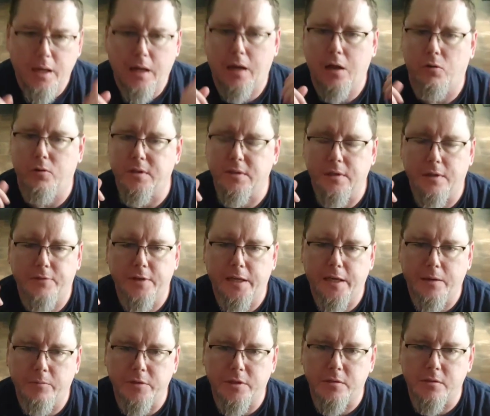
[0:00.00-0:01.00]
I always love a
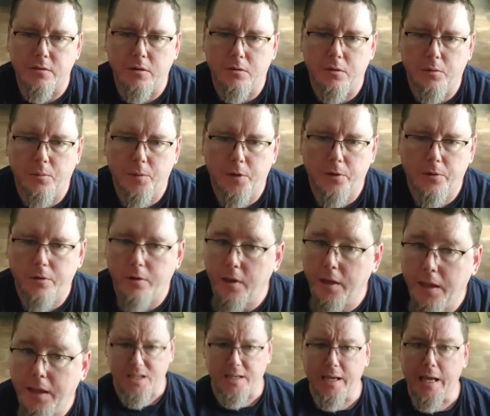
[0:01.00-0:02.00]
game with a solo mode.
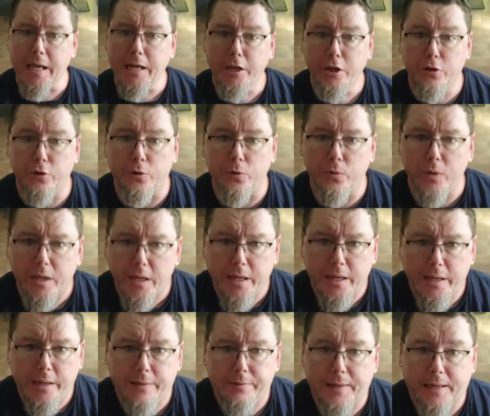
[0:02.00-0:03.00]
Anywho,
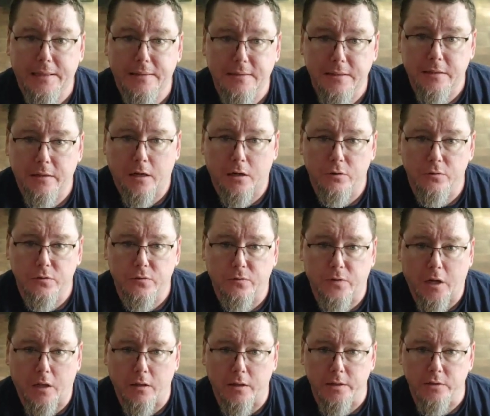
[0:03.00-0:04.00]
that is Ynaros
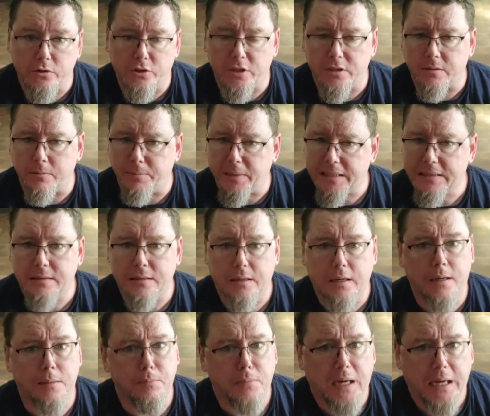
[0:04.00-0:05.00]
Fallin, just a basic
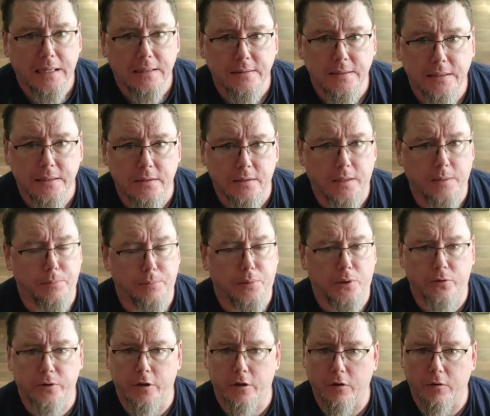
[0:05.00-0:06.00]
unboxing
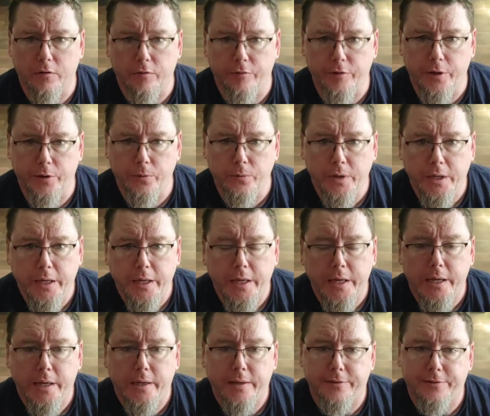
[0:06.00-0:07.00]
component overview.
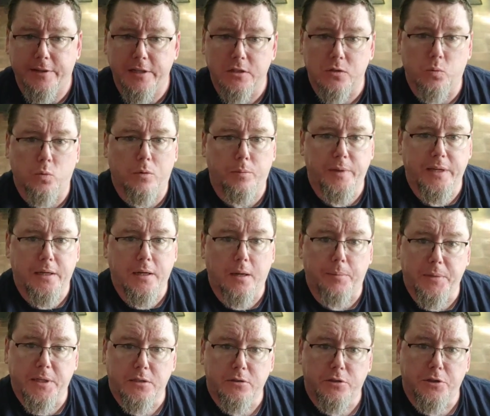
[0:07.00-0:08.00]
This will be
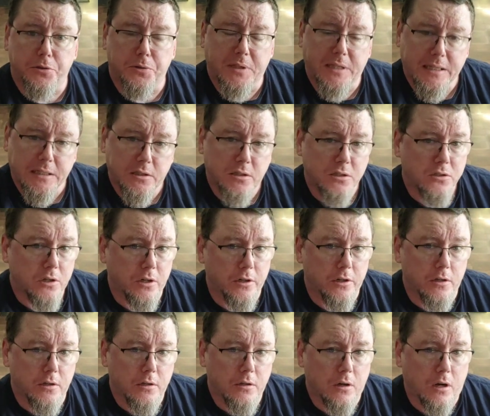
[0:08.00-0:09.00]
coming to
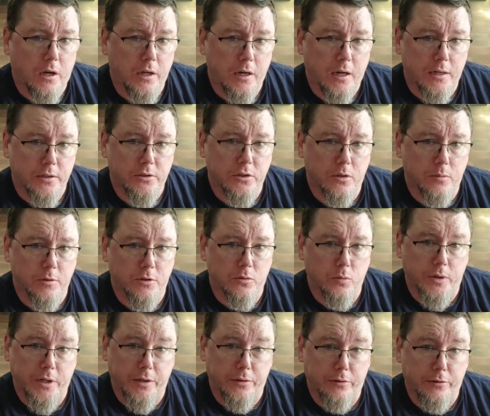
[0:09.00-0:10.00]
Kickstarter on October
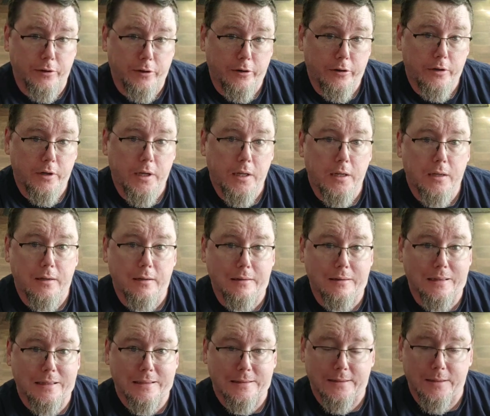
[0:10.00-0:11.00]
23rd.
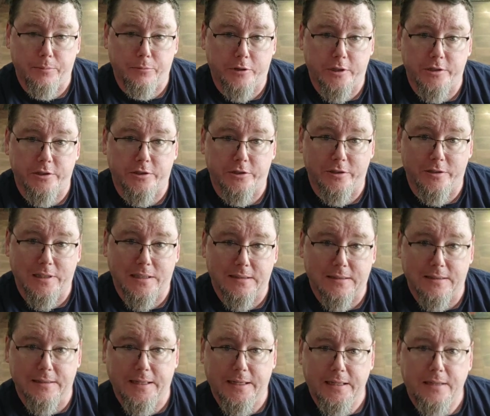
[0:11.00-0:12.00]
Like I said, pretty sure
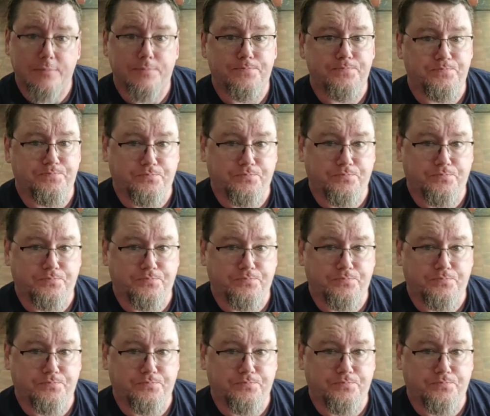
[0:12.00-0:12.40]
that's the date.